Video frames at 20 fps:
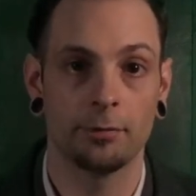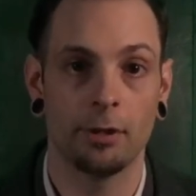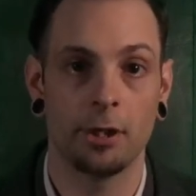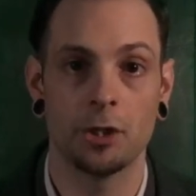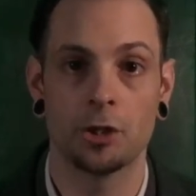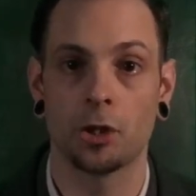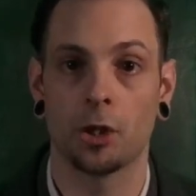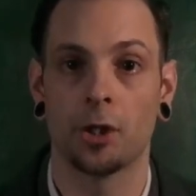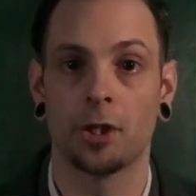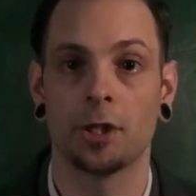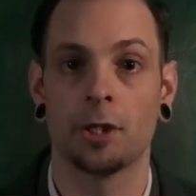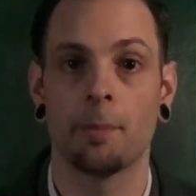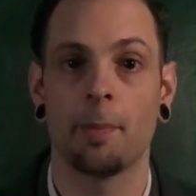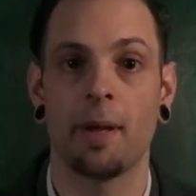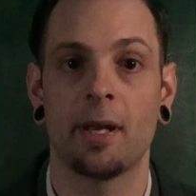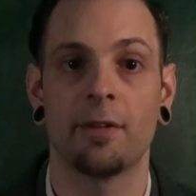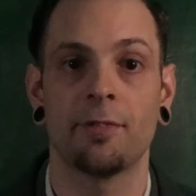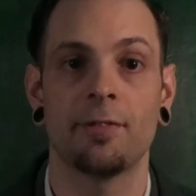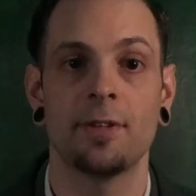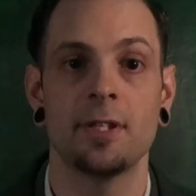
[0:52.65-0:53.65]
enjoying the
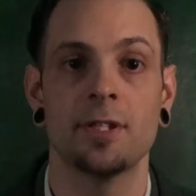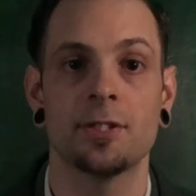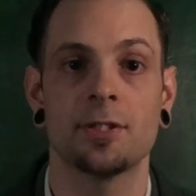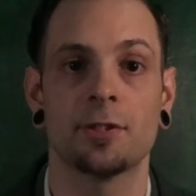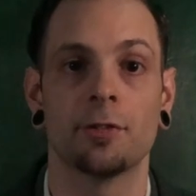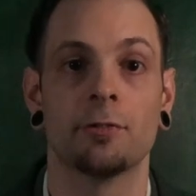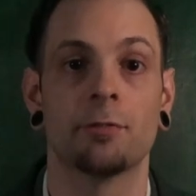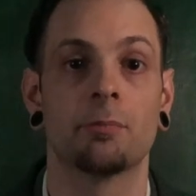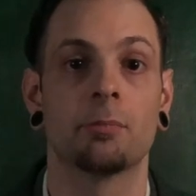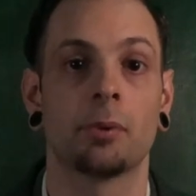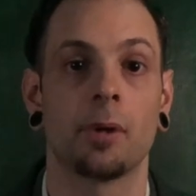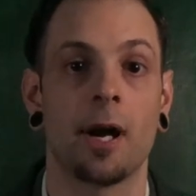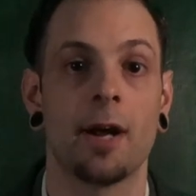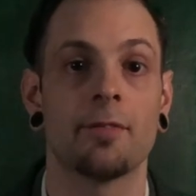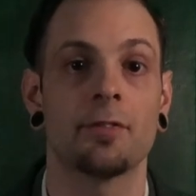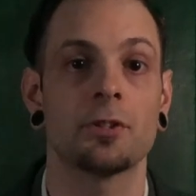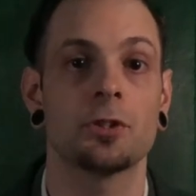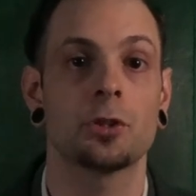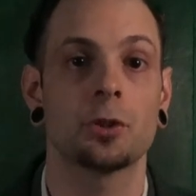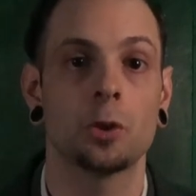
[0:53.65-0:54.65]
benefits of
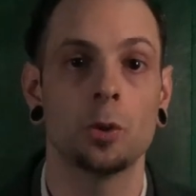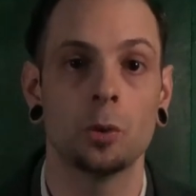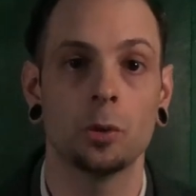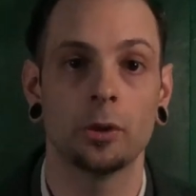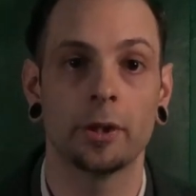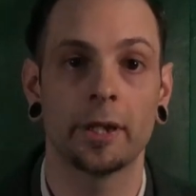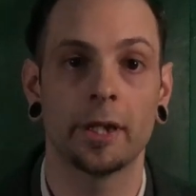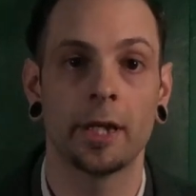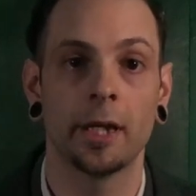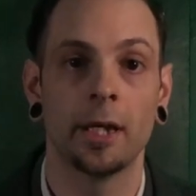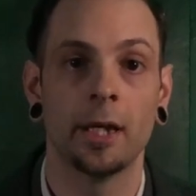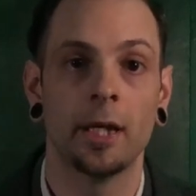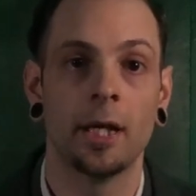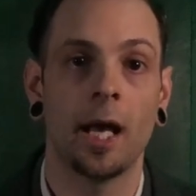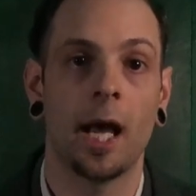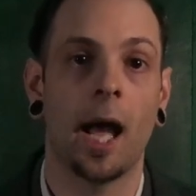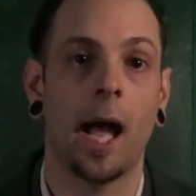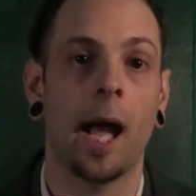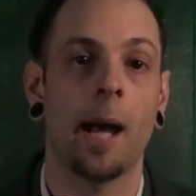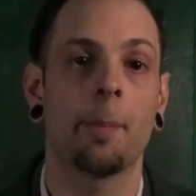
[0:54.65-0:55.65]
private schooling,
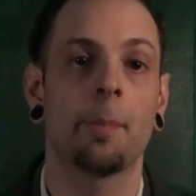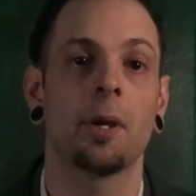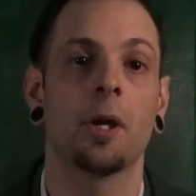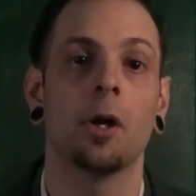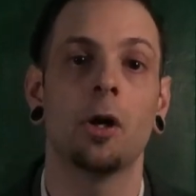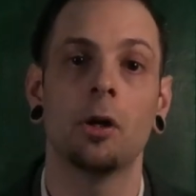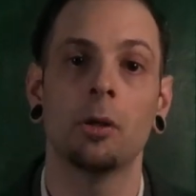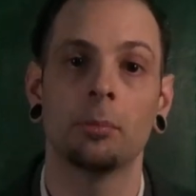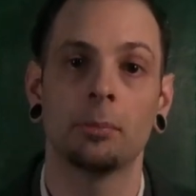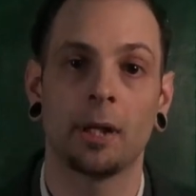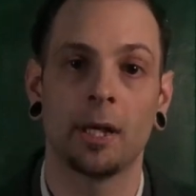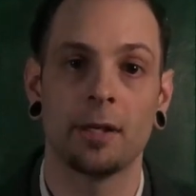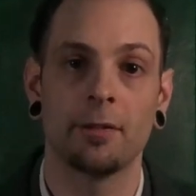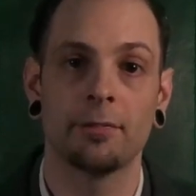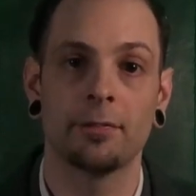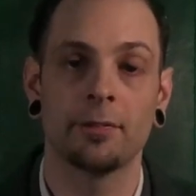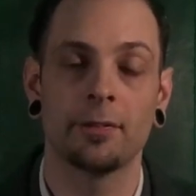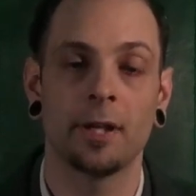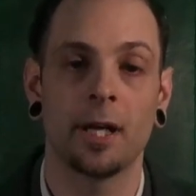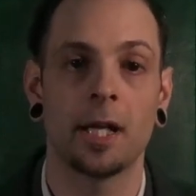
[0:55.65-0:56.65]
a happy home
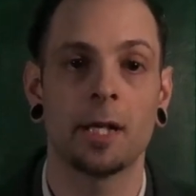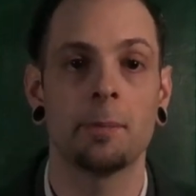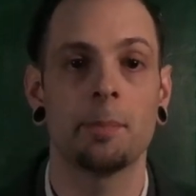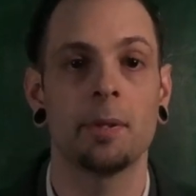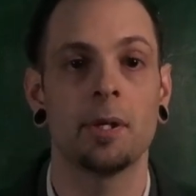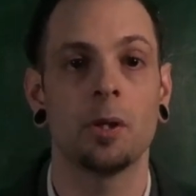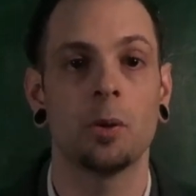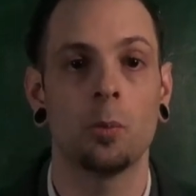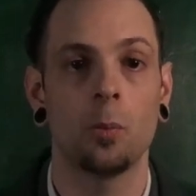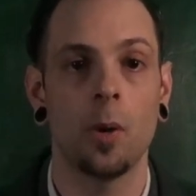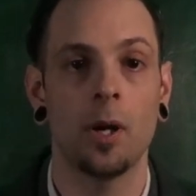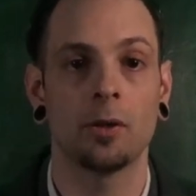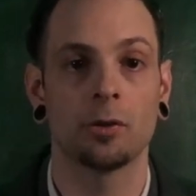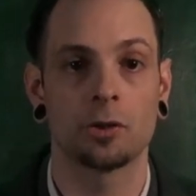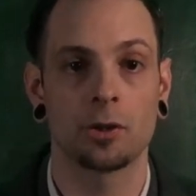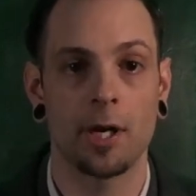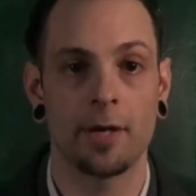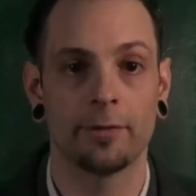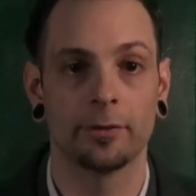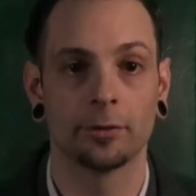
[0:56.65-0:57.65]
life and being well
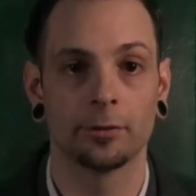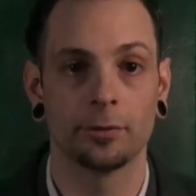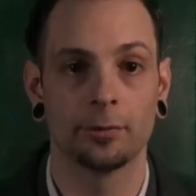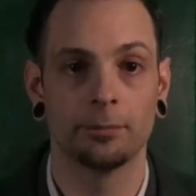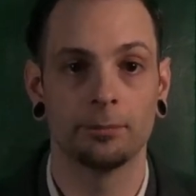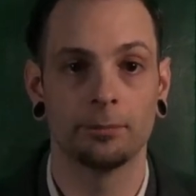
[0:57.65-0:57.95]
travelled.